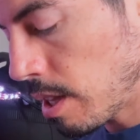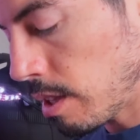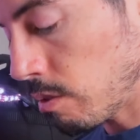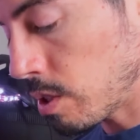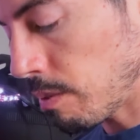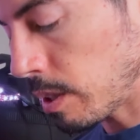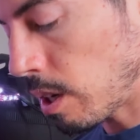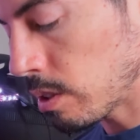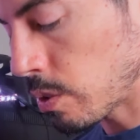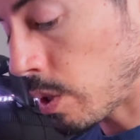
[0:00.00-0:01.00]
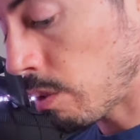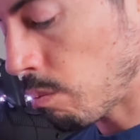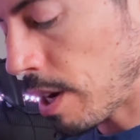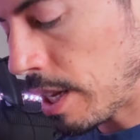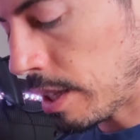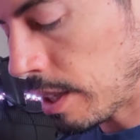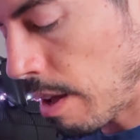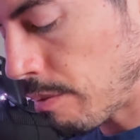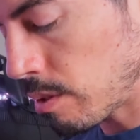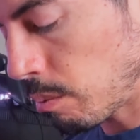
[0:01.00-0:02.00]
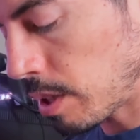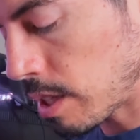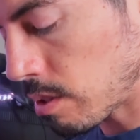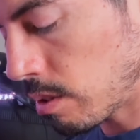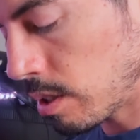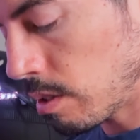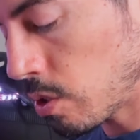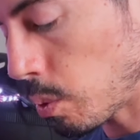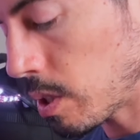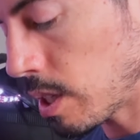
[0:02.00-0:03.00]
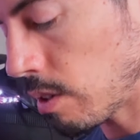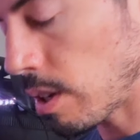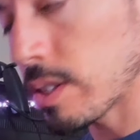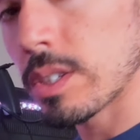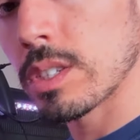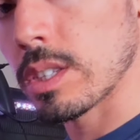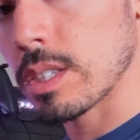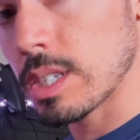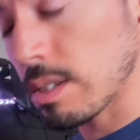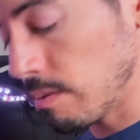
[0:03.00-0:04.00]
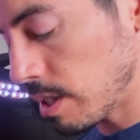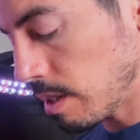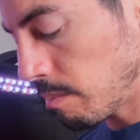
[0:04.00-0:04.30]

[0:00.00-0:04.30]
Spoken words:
there's different colors on the right and left when that's on. So it synchronizes to the TV.